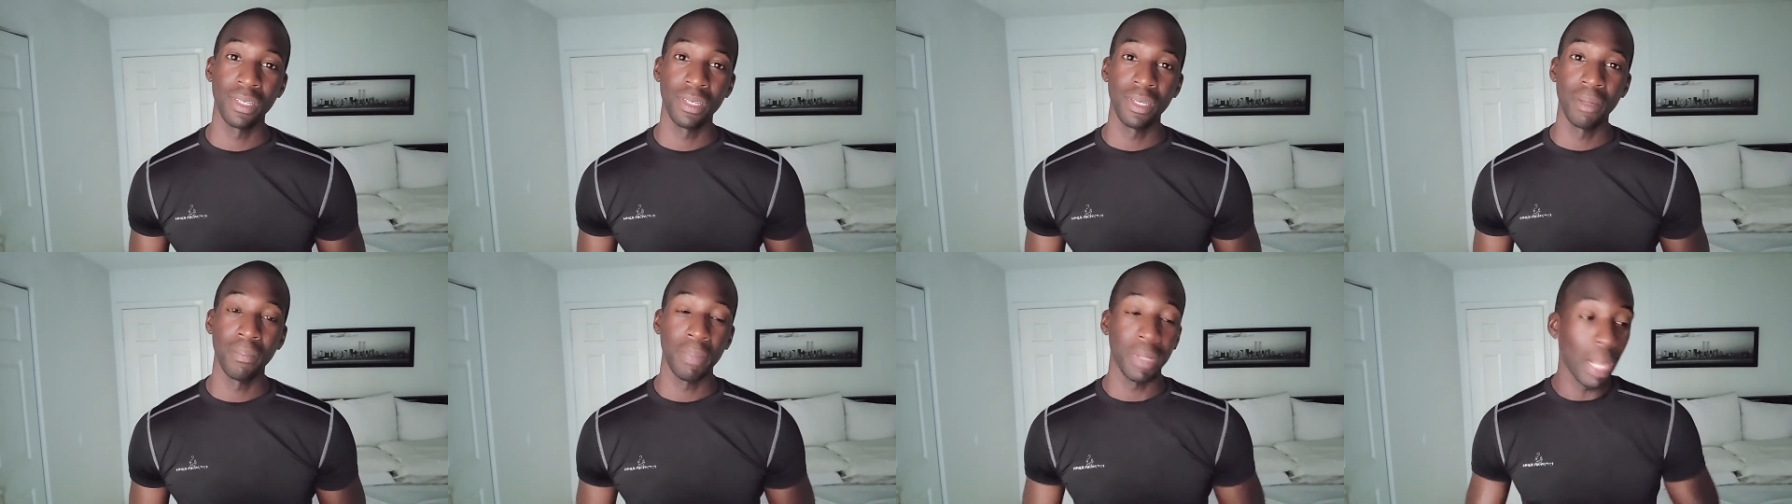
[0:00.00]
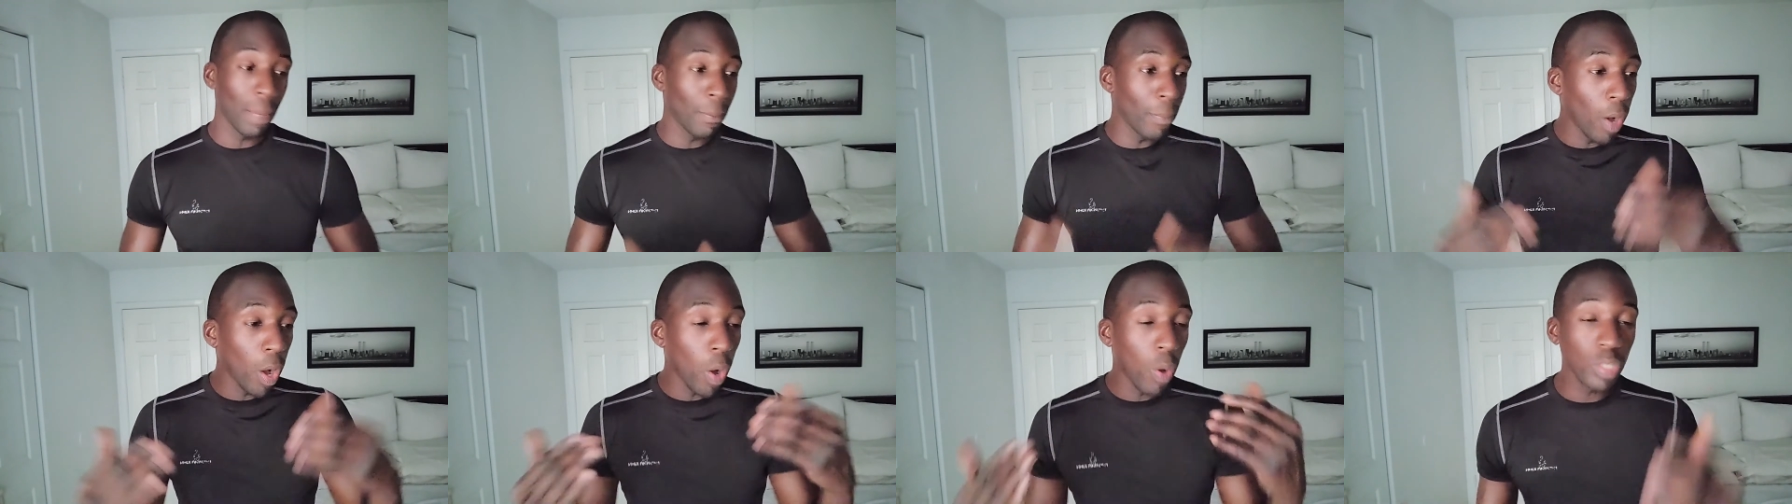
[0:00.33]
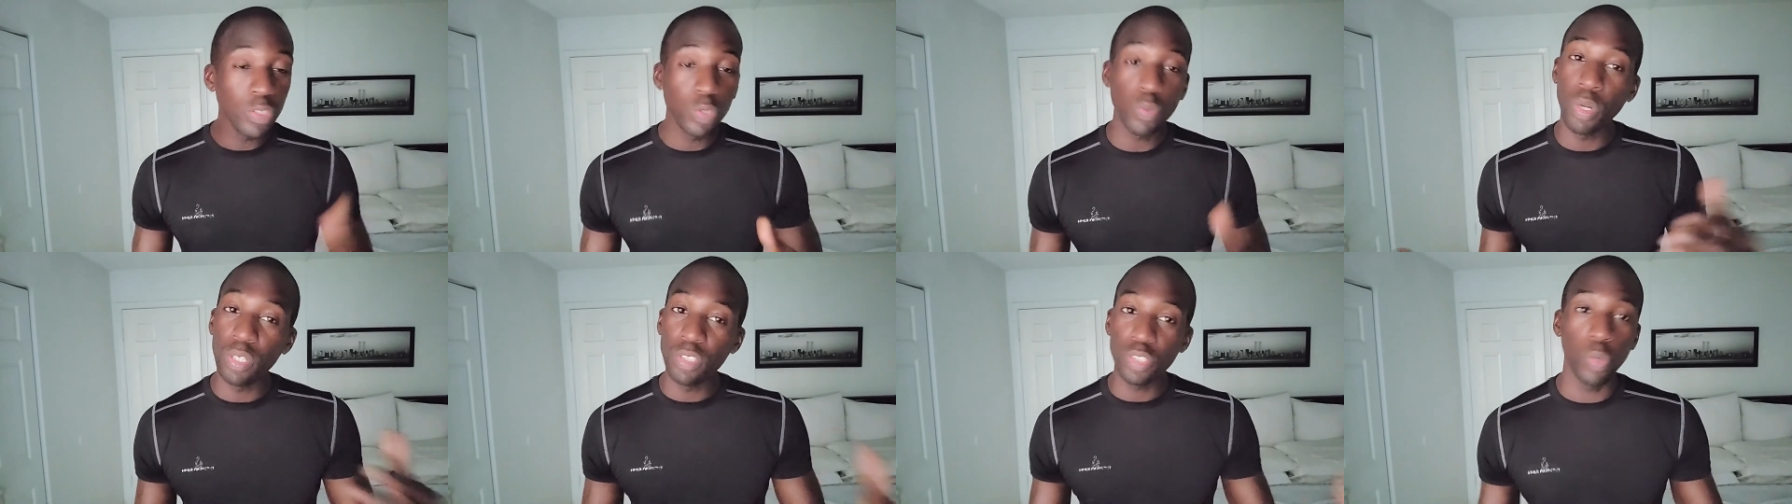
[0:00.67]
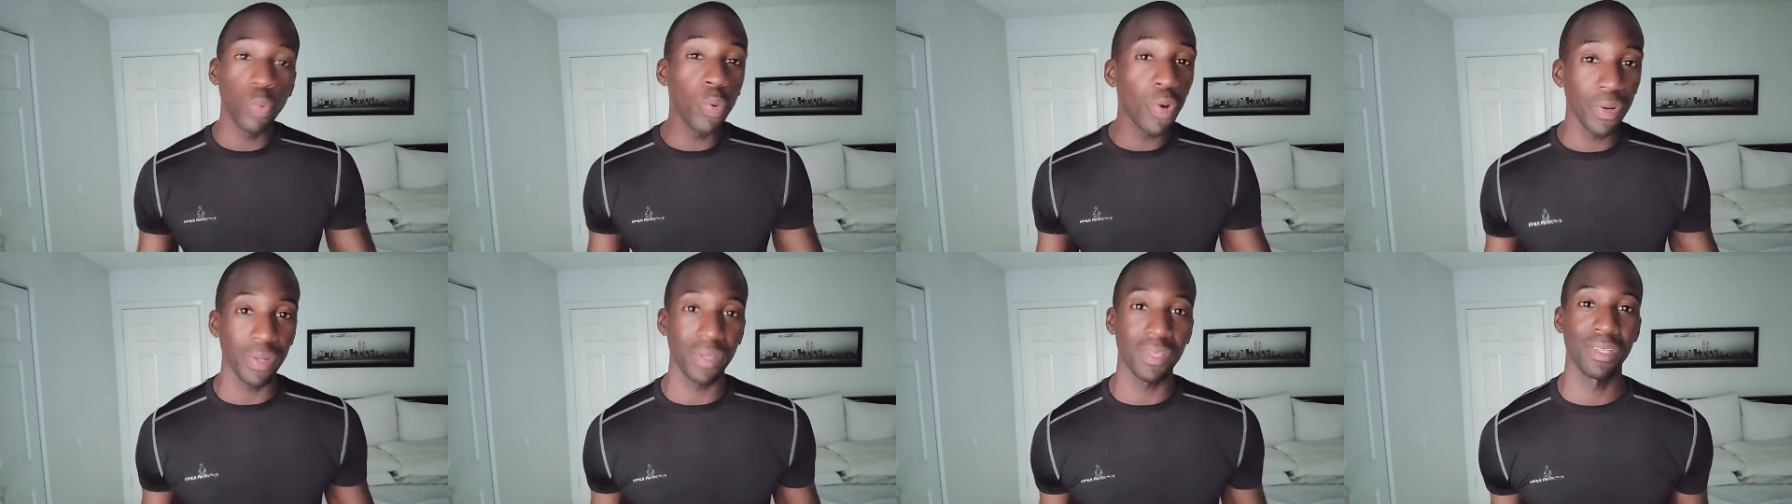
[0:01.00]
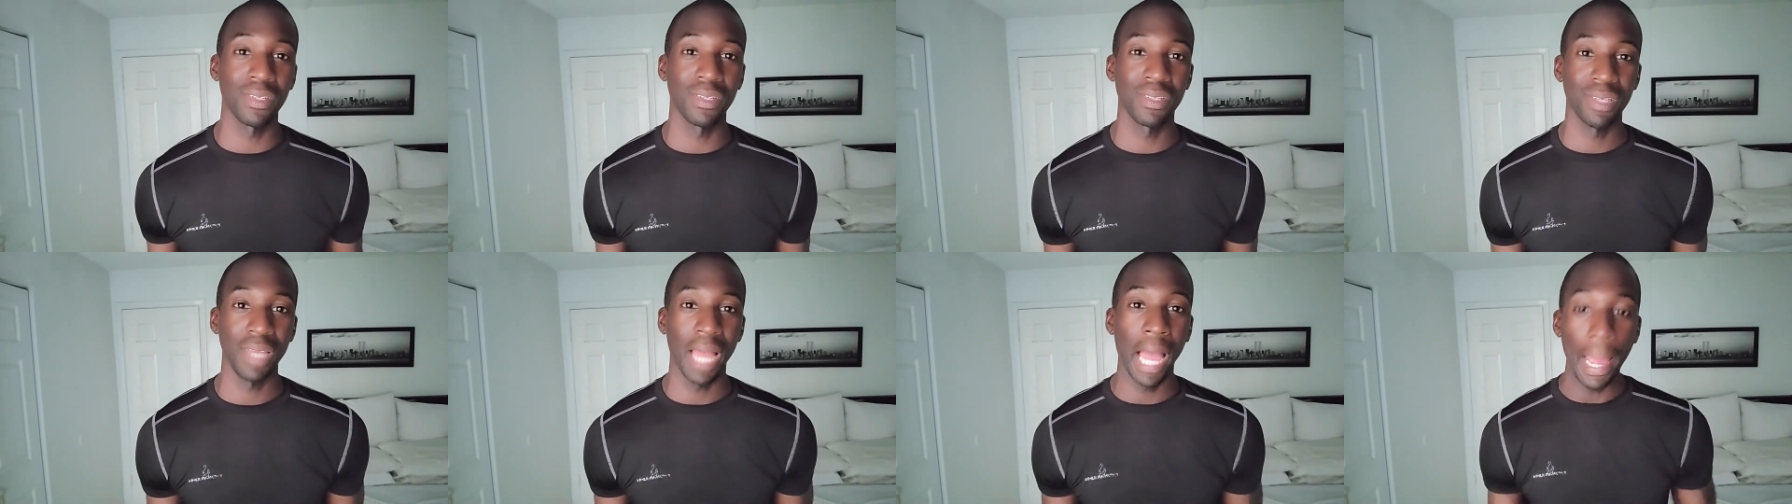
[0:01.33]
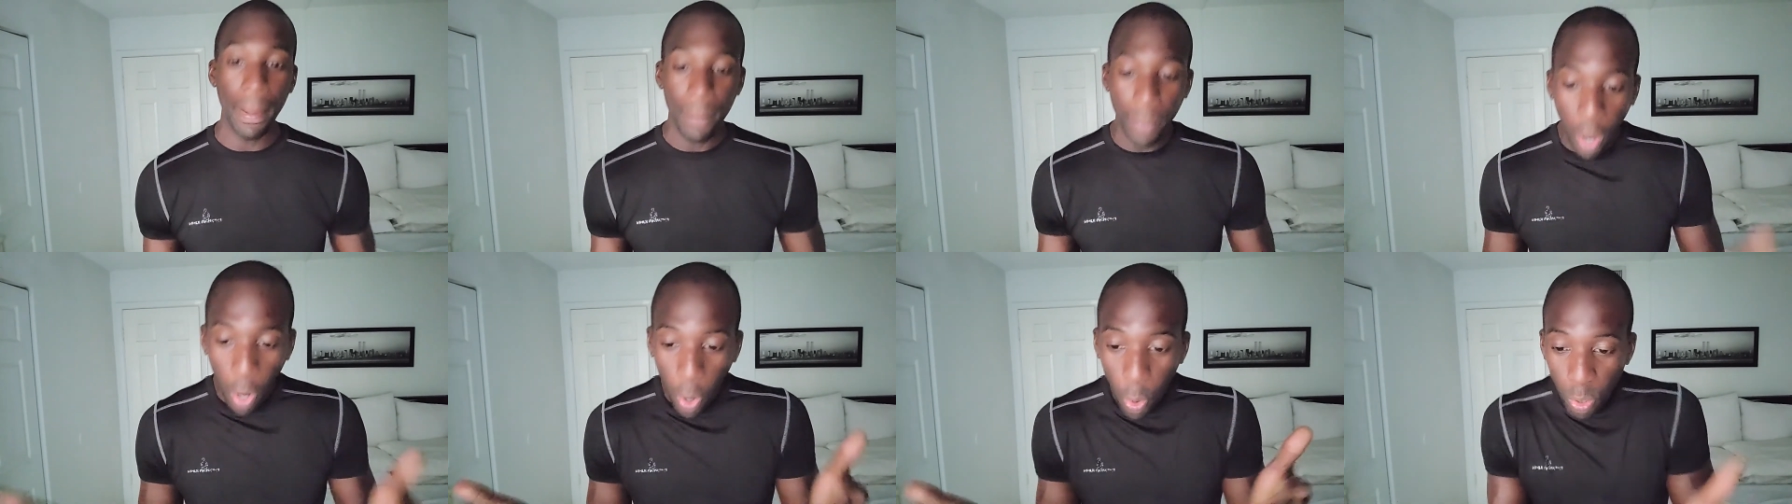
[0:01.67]
But I'm always going to work.
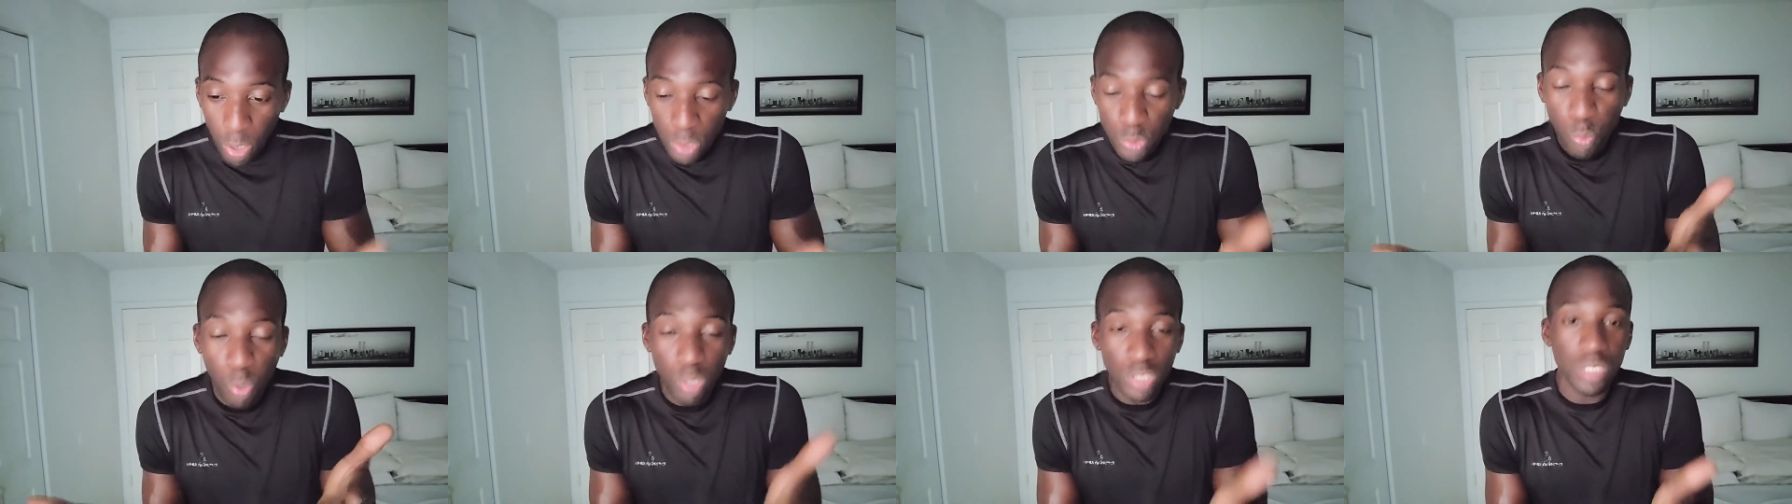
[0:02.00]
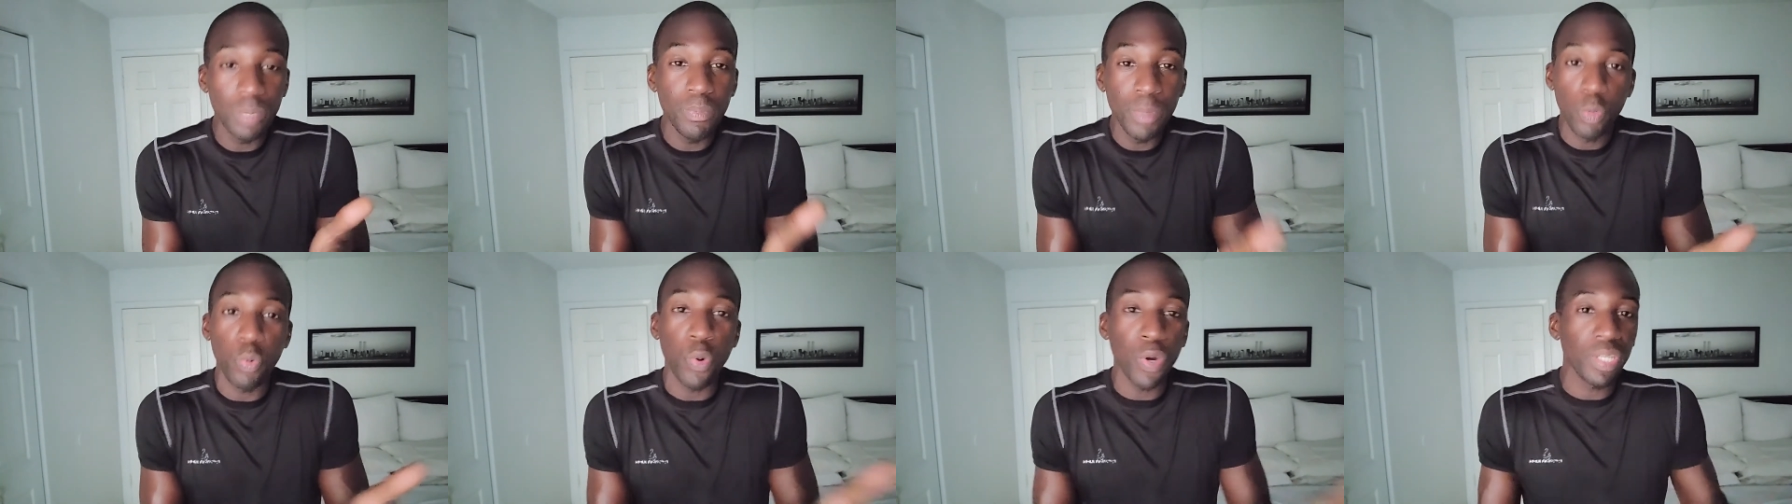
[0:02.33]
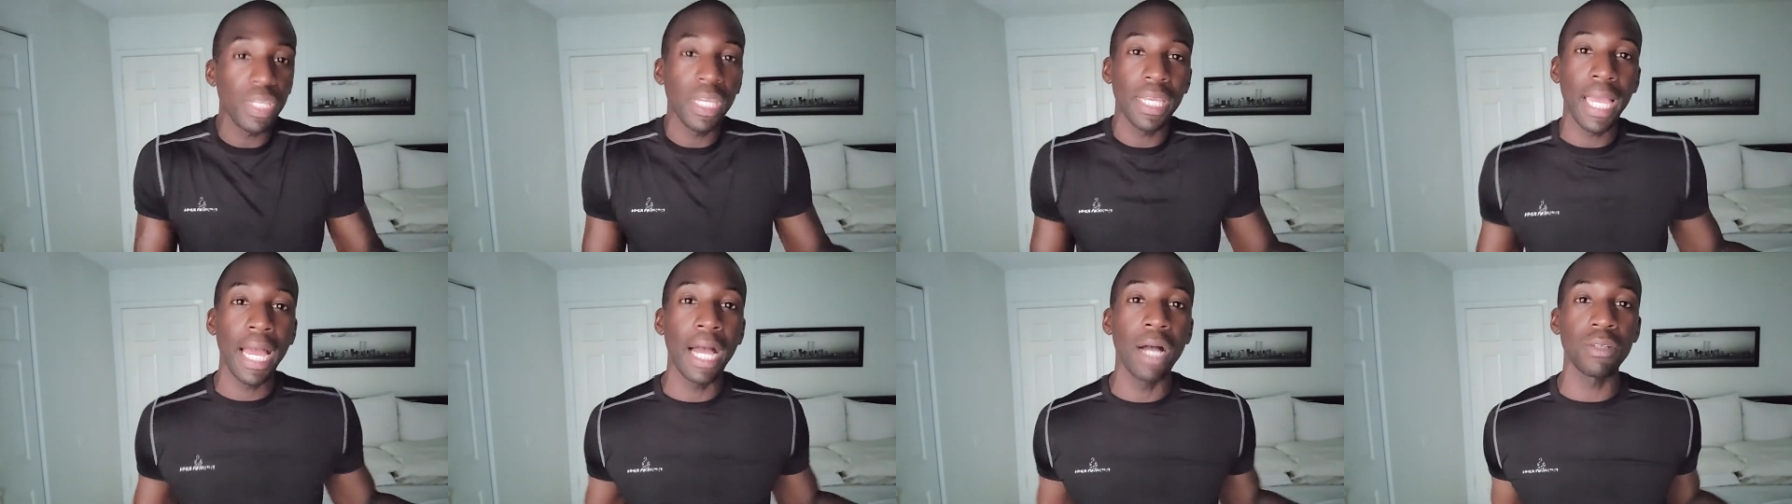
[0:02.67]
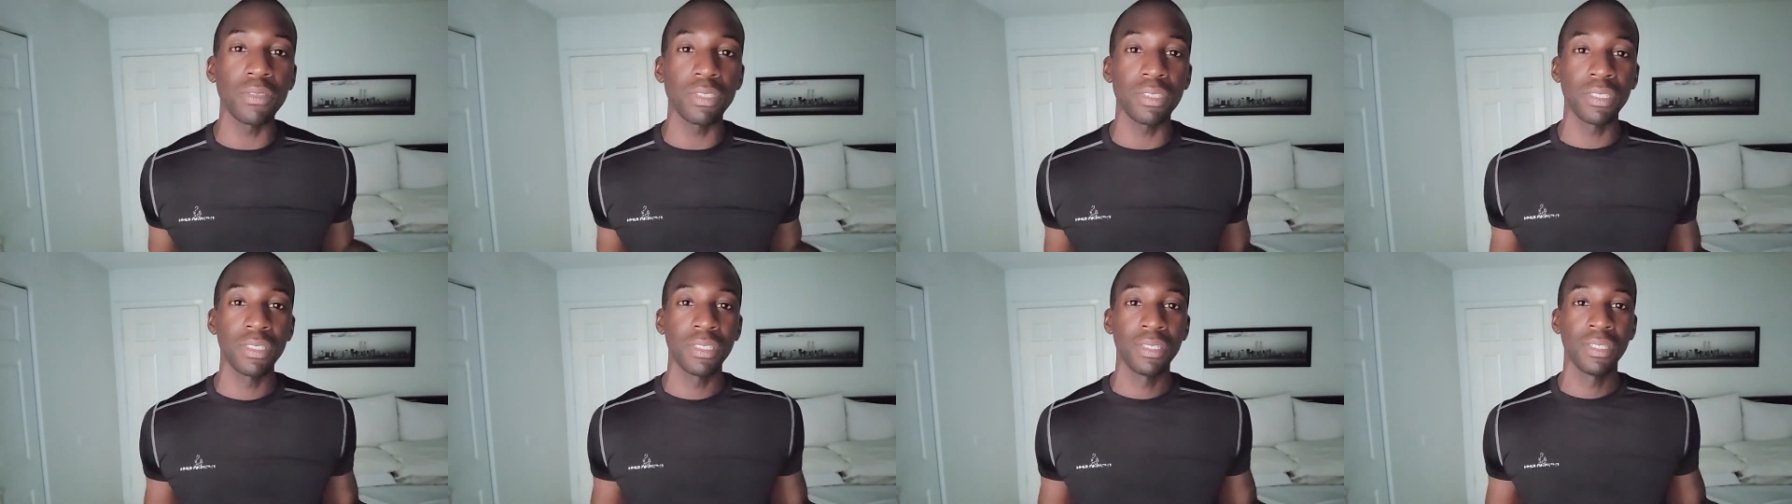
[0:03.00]
I'm always going to be working out,